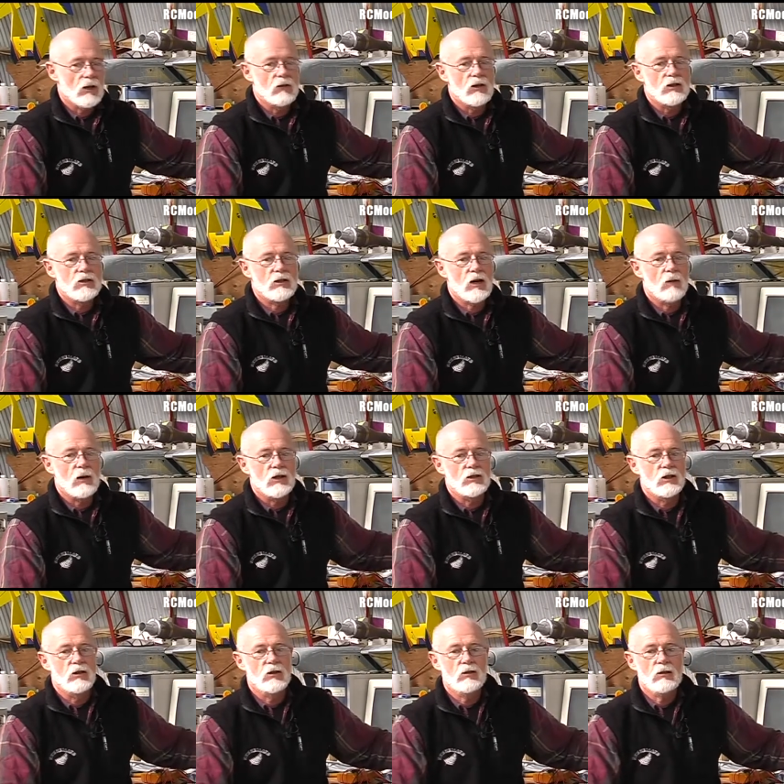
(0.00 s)
got so much
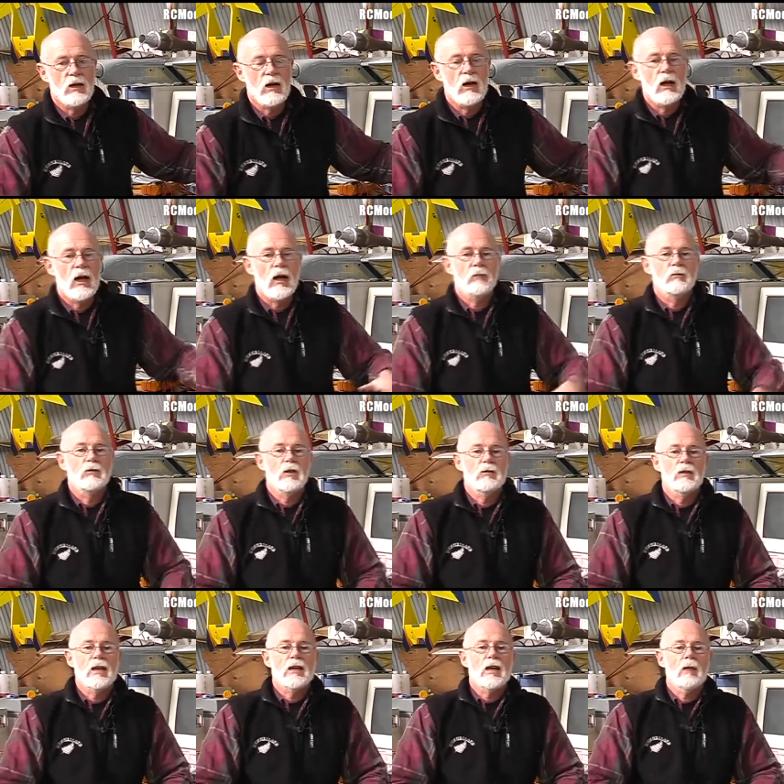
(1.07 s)
to do. Don't
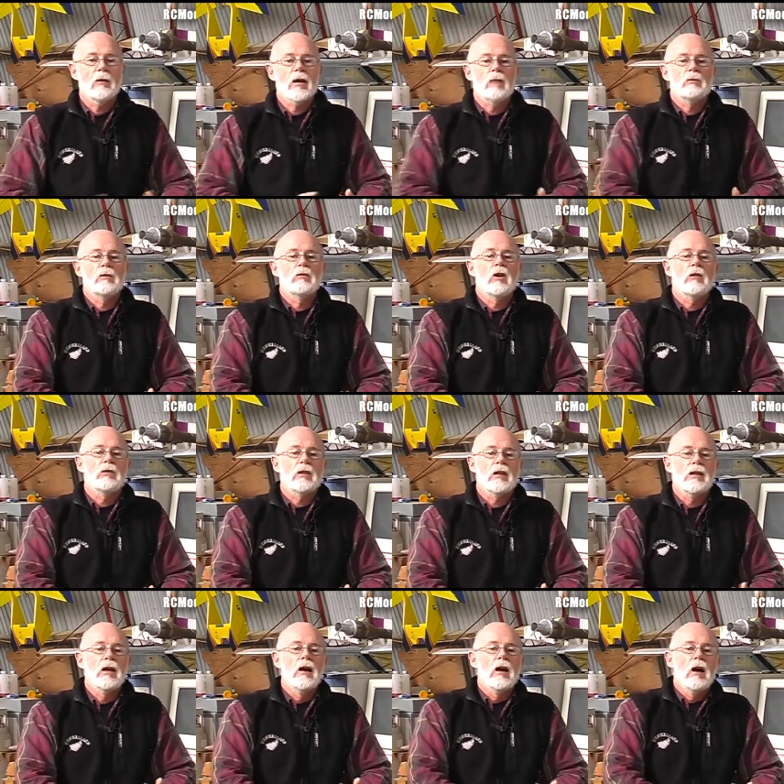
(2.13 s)
forget, coming up, we've got the
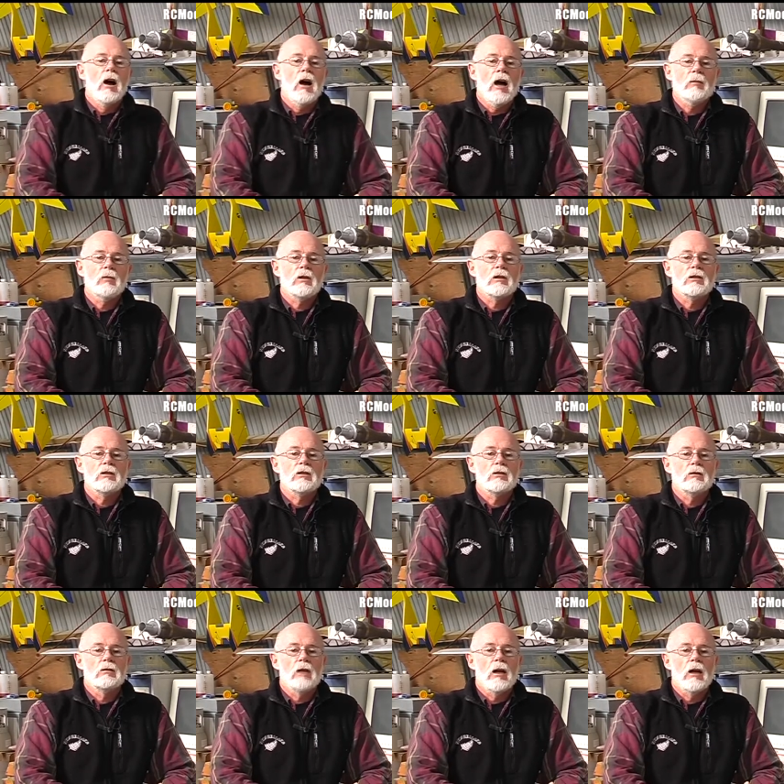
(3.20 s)
high model
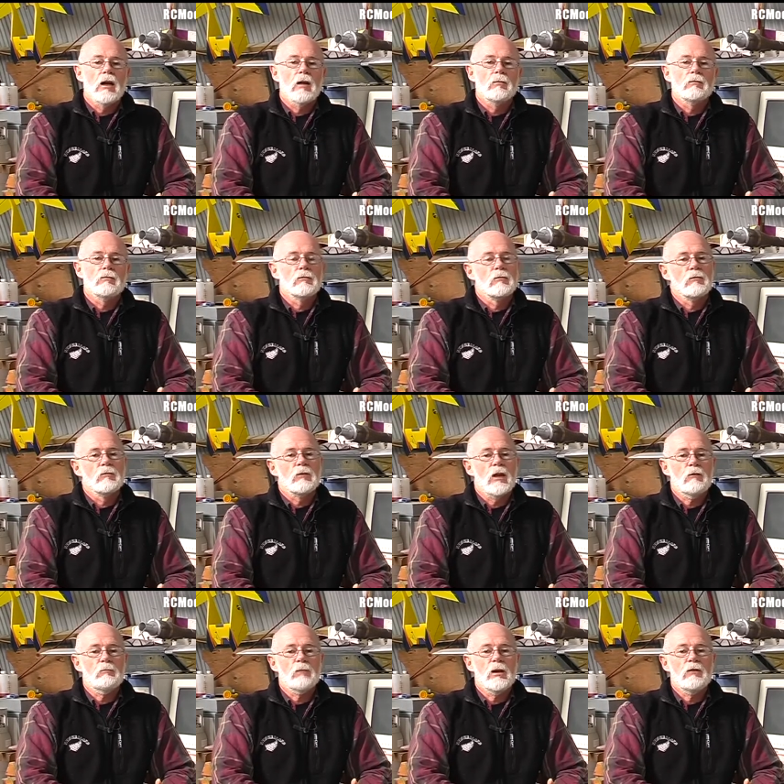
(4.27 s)

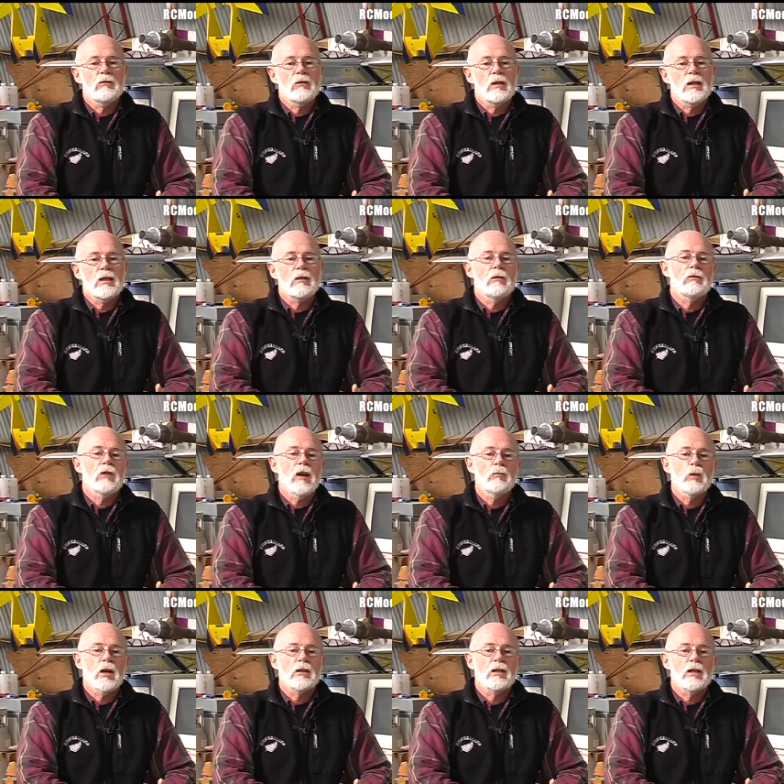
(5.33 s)
FPV
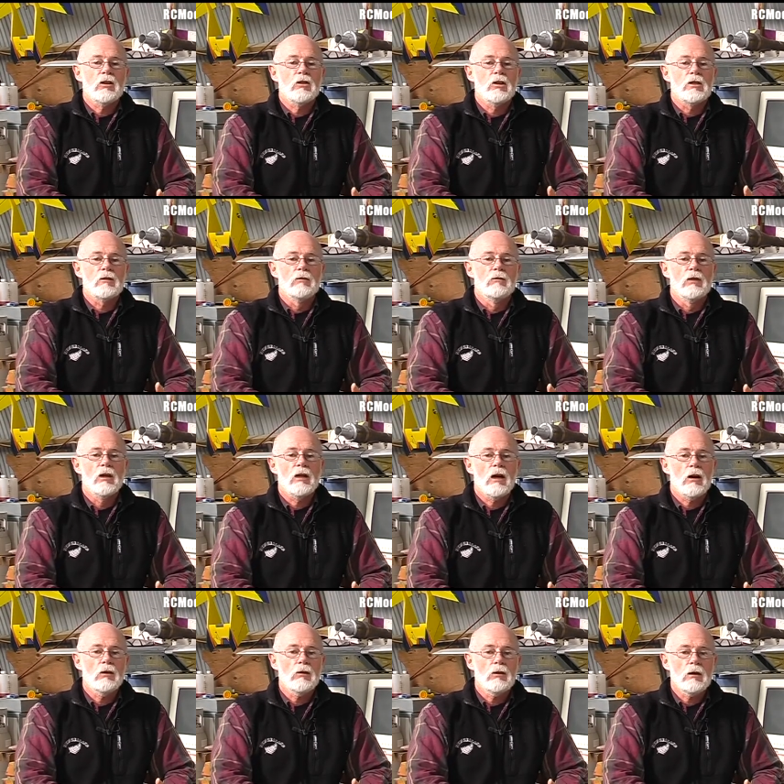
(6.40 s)
5.8 gigahertz
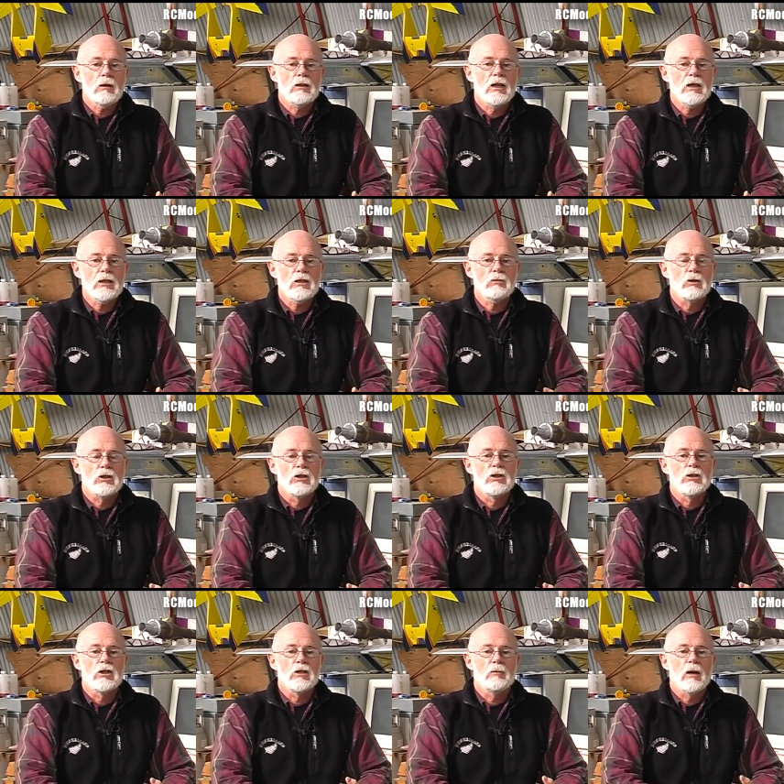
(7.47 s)
video test, which is
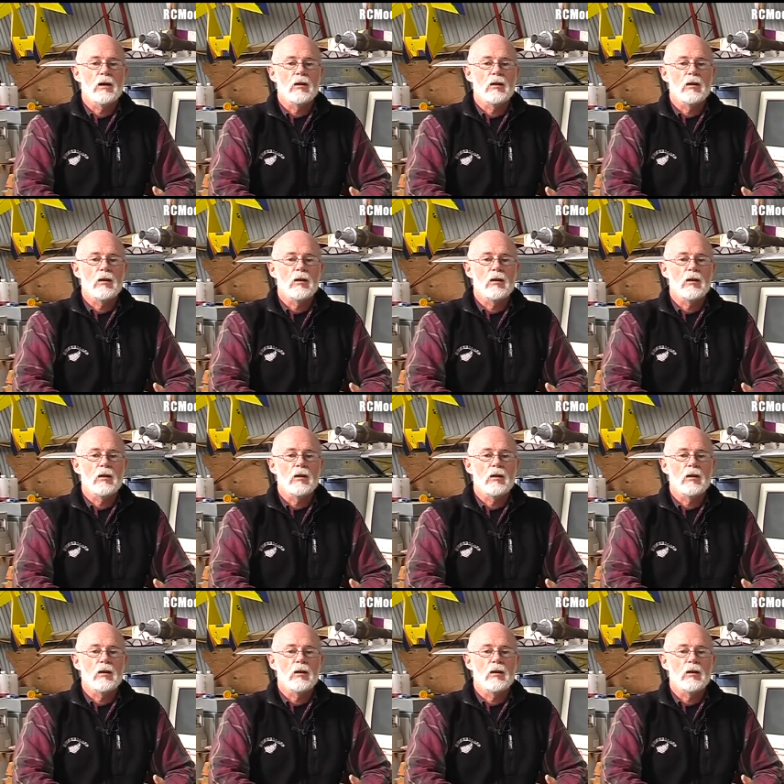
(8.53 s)
just about